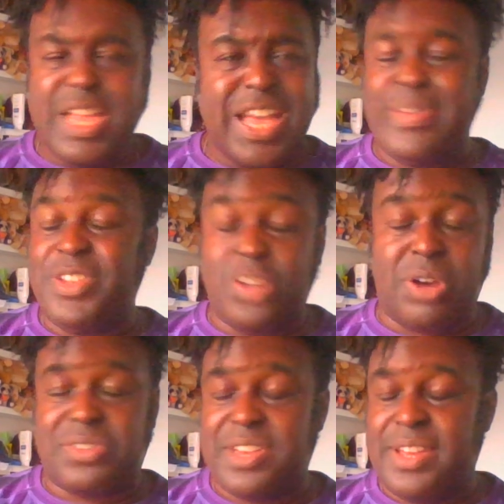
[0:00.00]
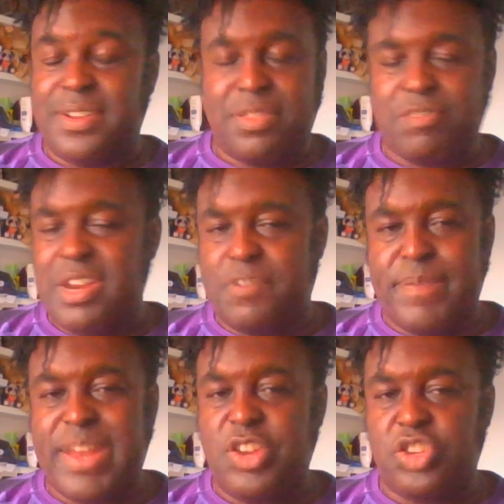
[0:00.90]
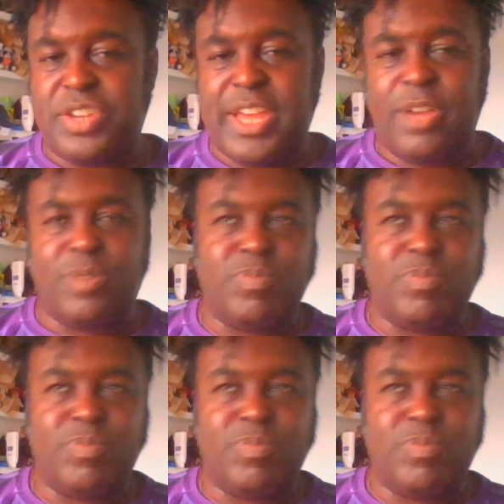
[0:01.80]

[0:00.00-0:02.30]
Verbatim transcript: have been toxic under three different managers now,